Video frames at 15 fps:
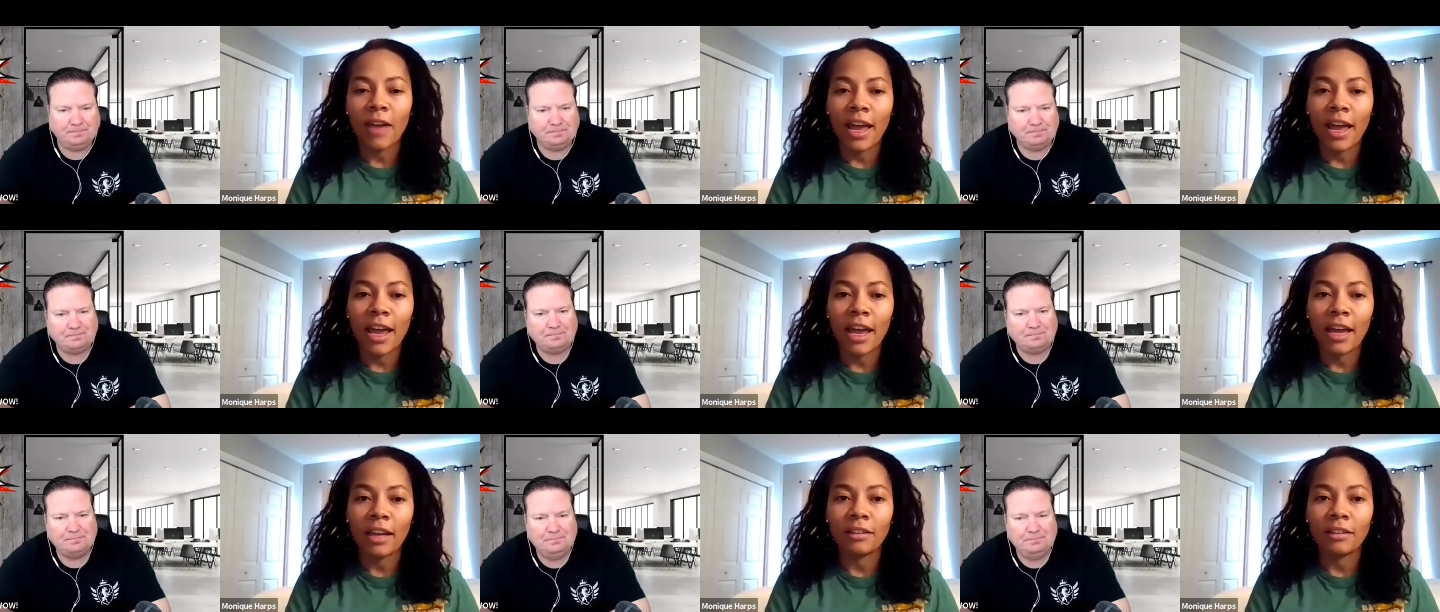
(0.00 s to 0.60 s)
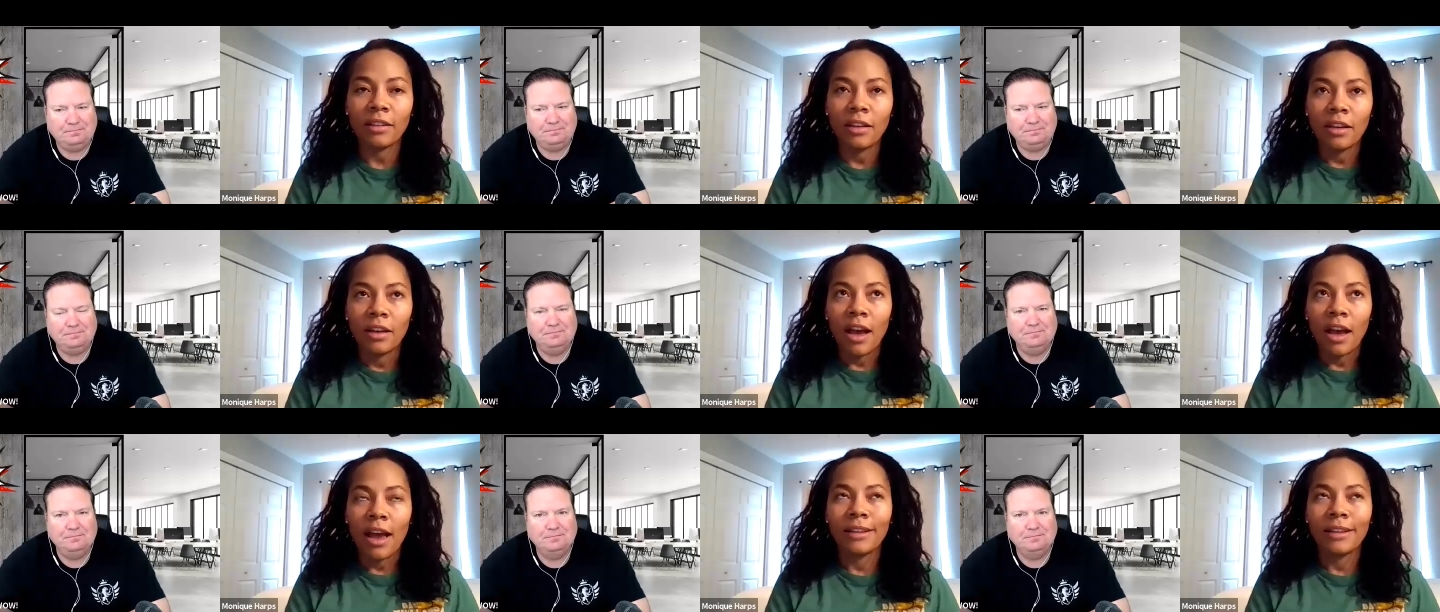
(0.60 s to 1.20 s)
Speaker 1: And
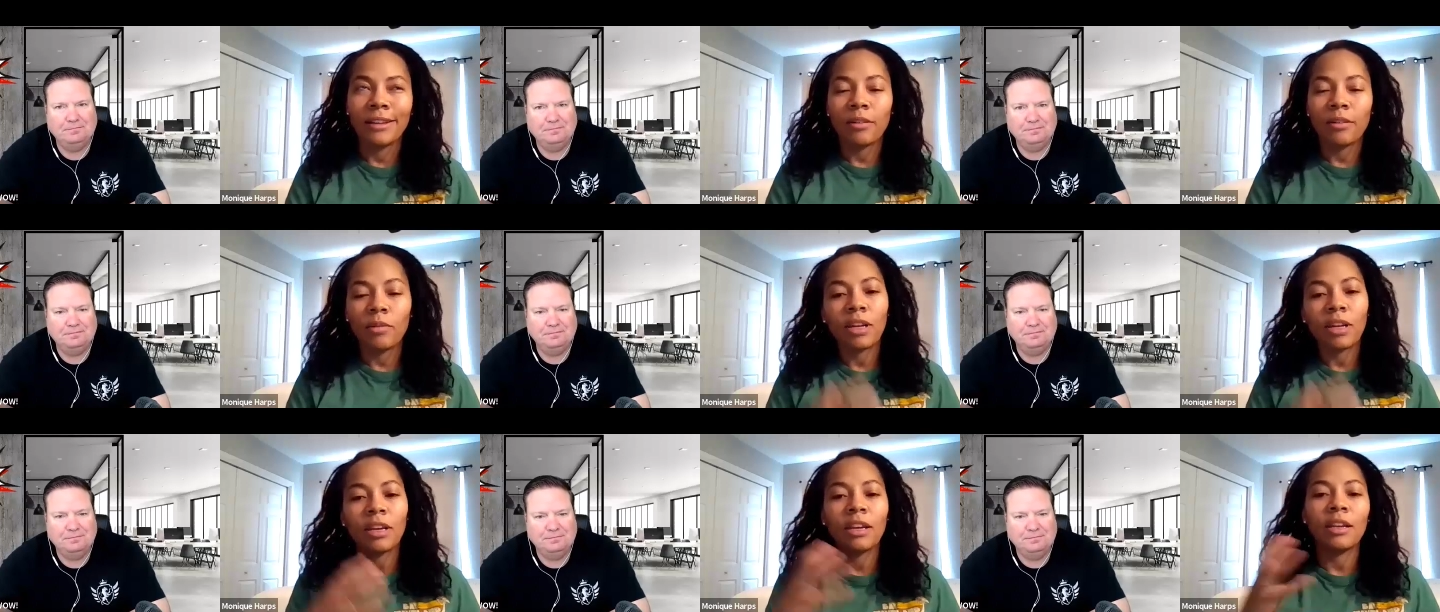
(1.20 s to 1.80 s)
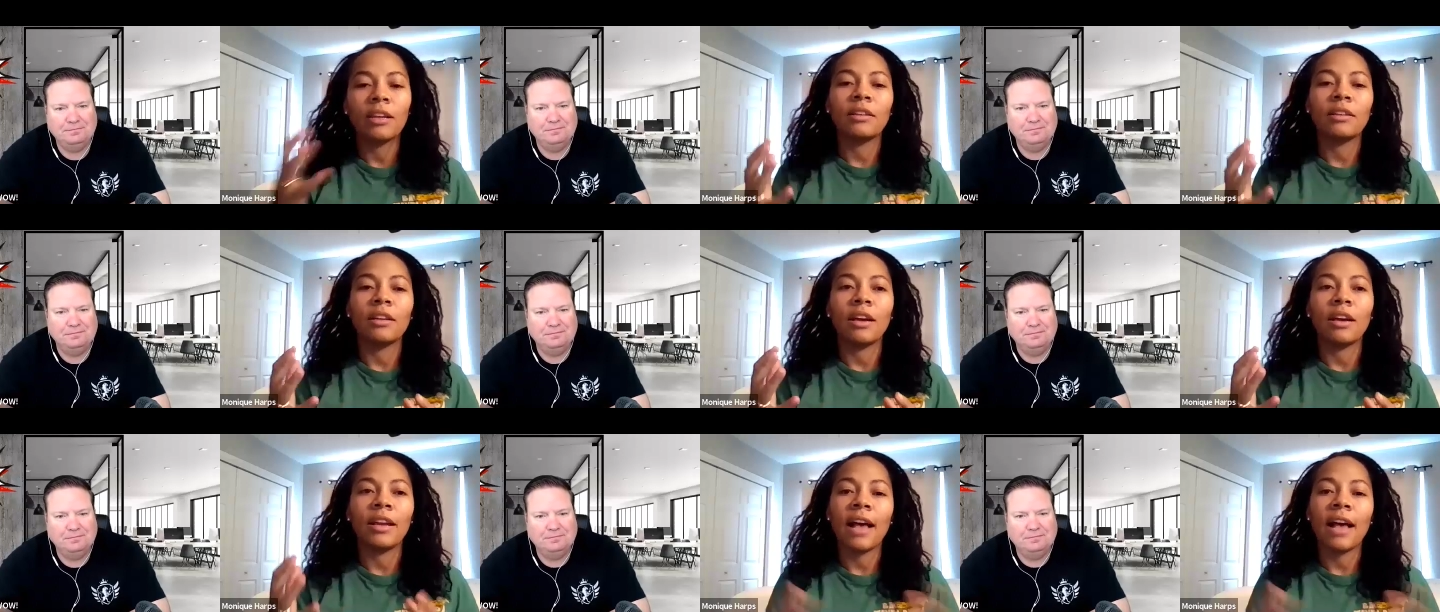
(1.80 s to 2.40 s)
I didn't want to get an
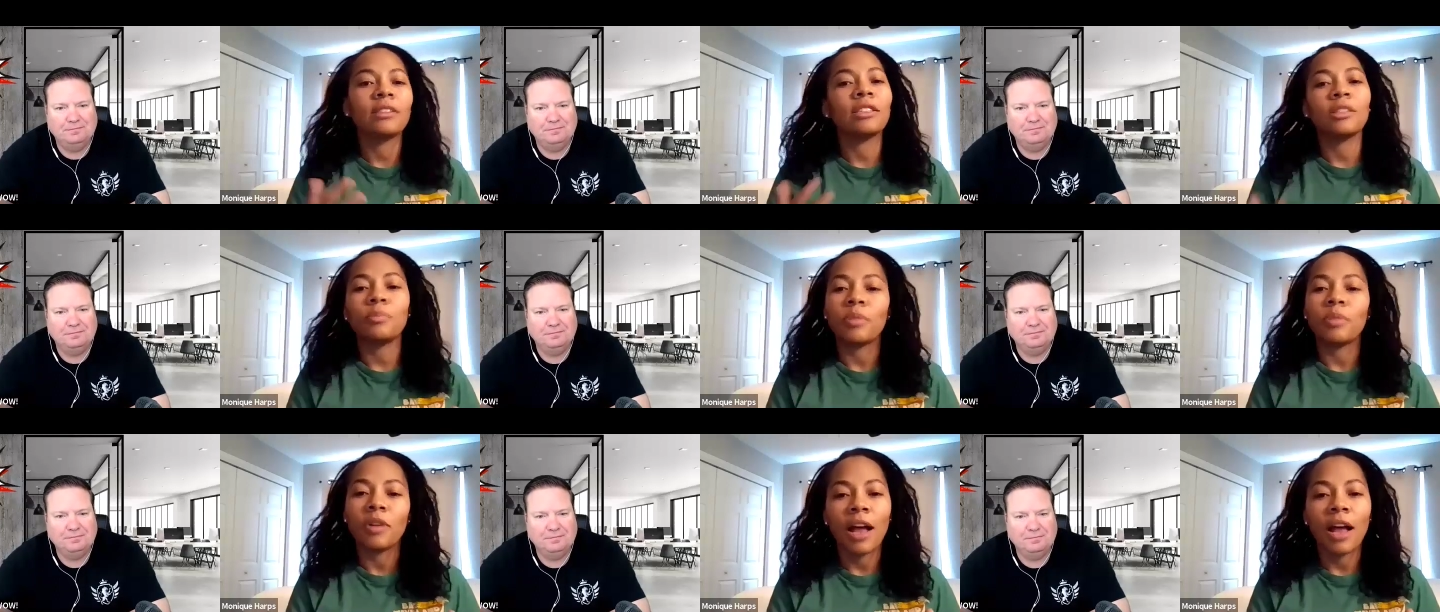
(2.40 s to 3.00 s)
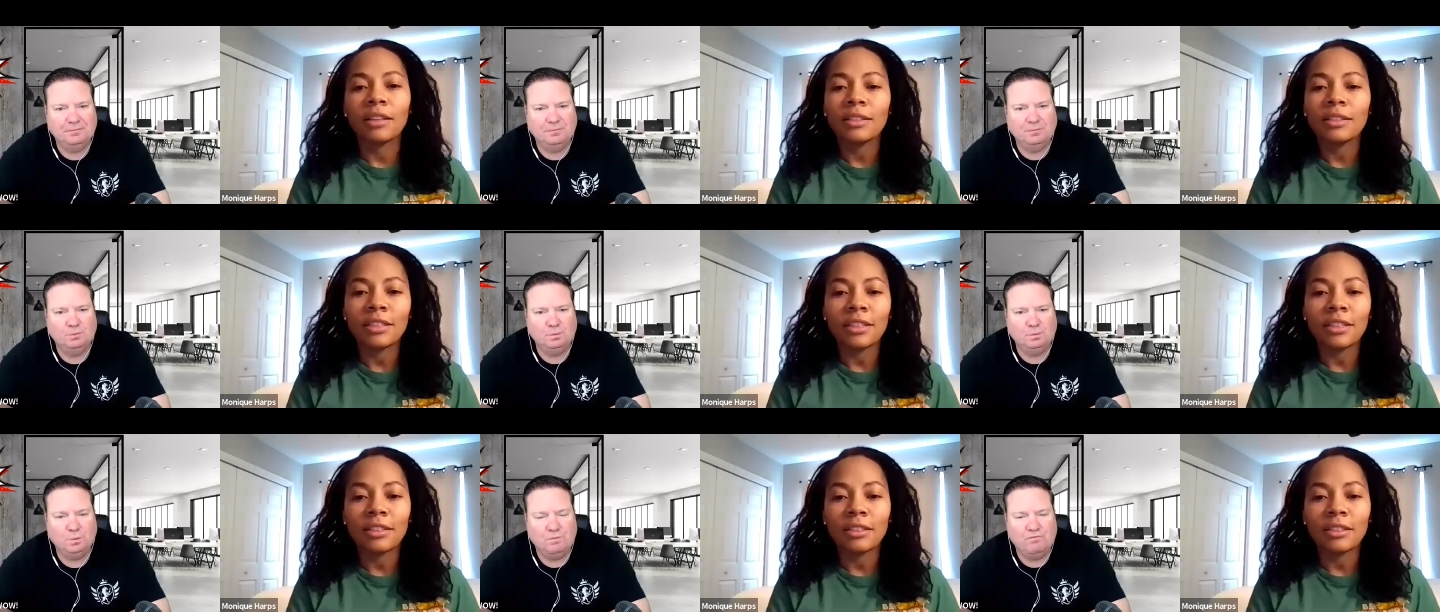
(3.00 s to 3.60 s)
analysis
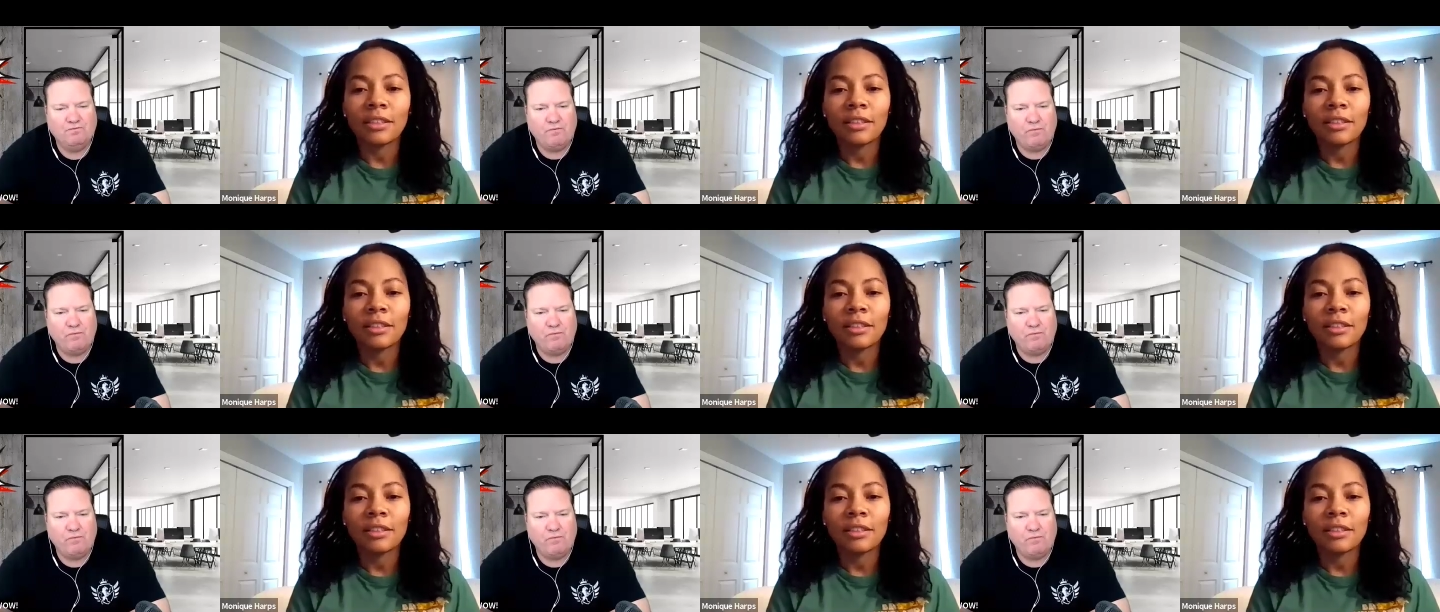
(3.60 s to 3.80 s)
paralysis.